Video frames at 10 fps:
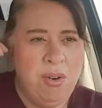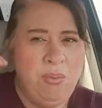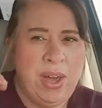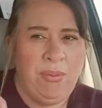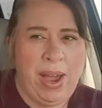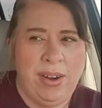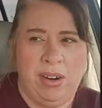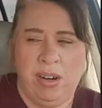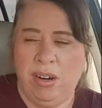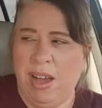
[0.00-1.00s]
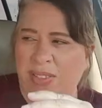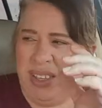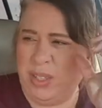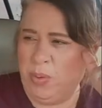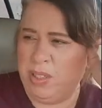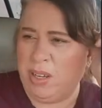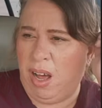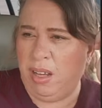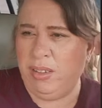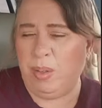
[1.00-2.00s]
Red Ryder, I think that's what it's
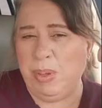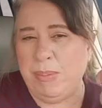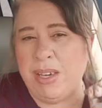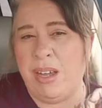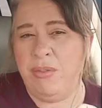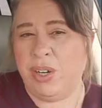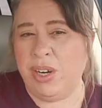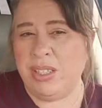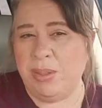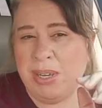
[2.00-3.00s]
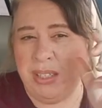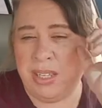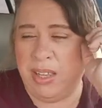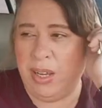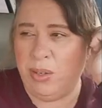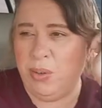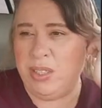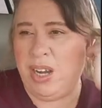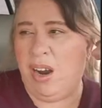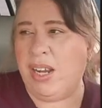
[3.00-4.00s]
called, little BB gun for Christmas. And they were
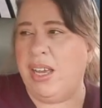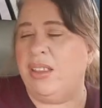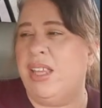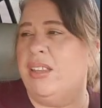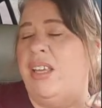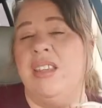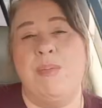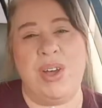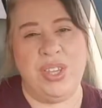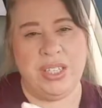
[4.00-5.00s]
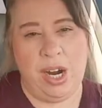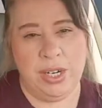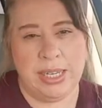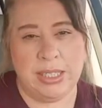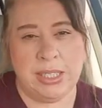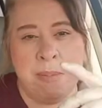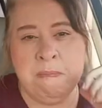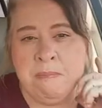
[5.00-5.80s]
doing Target, they bought the Targets.